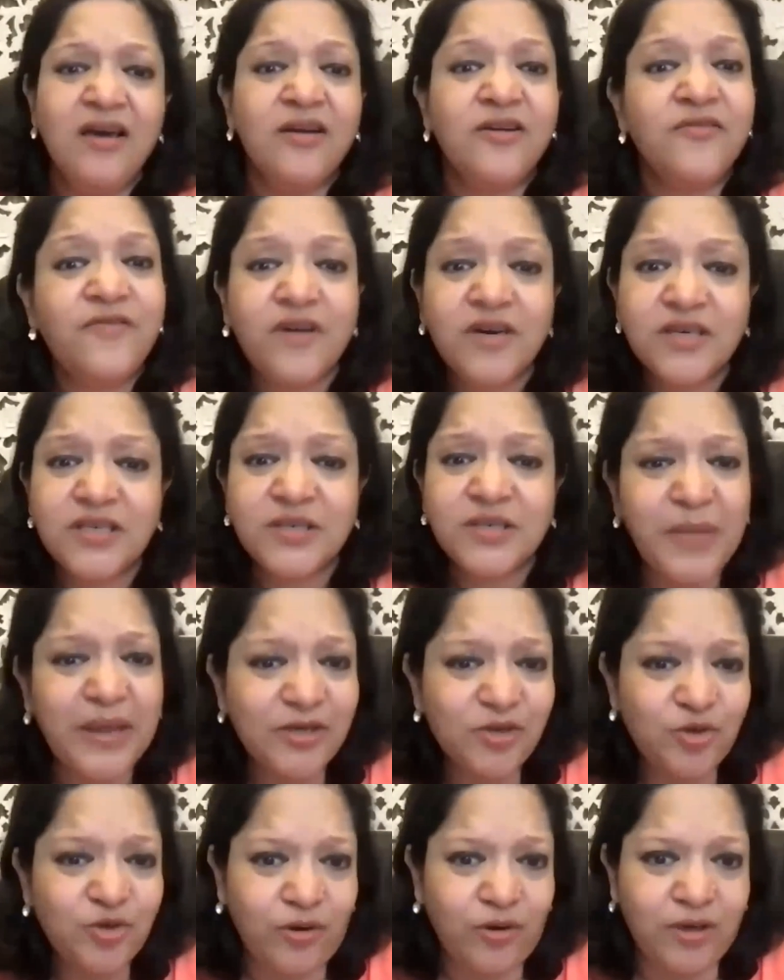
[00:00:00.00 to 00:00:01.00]
reverse
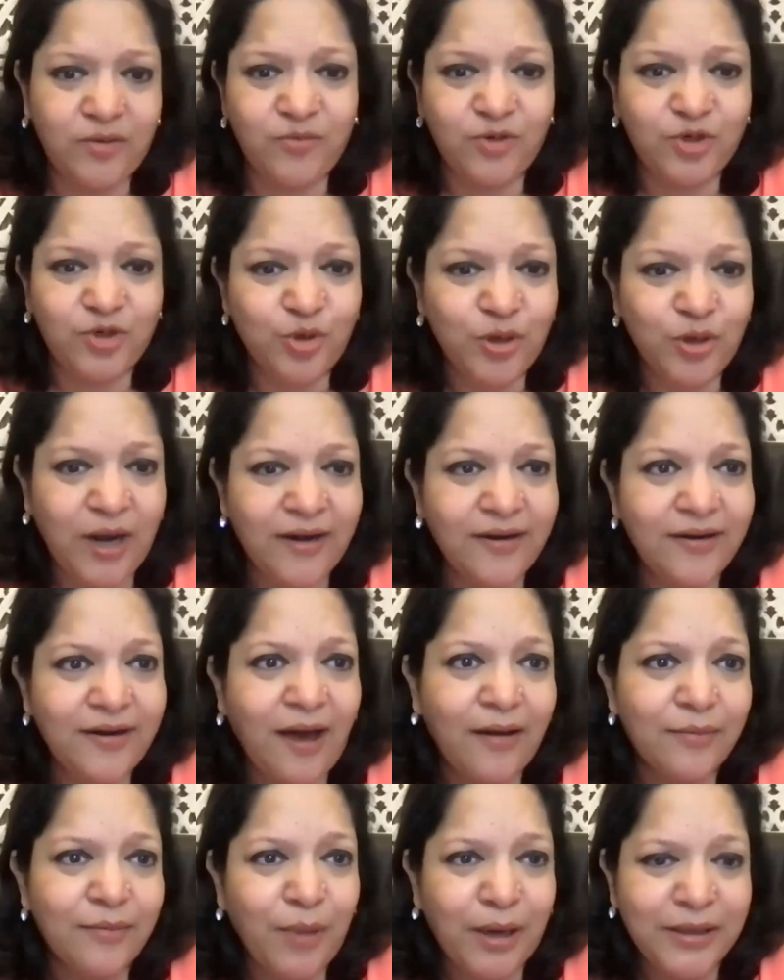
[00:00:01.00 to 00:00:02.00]
mentoring we should get
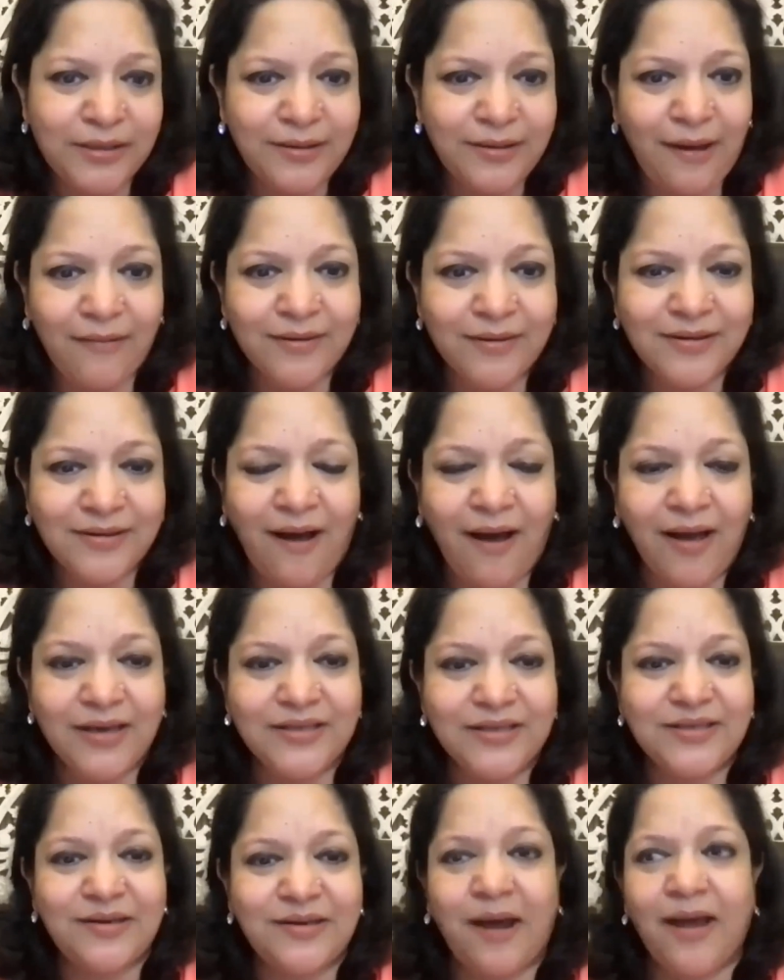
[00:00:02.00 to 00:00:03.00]
done by the younger
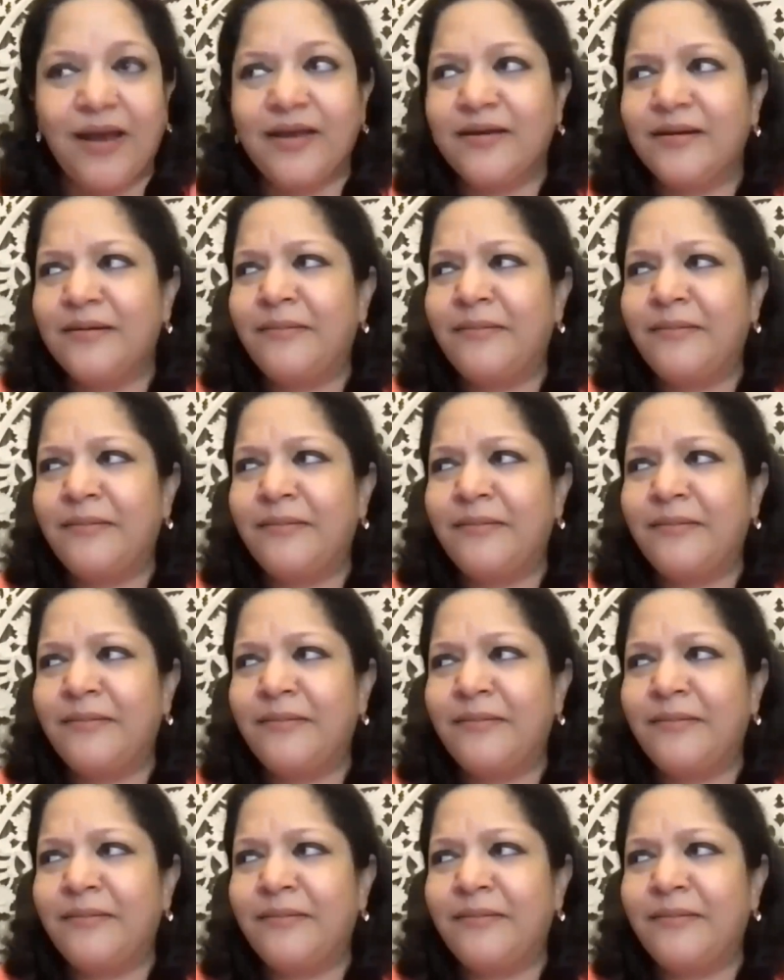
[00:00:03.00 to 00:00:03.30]
guys, right?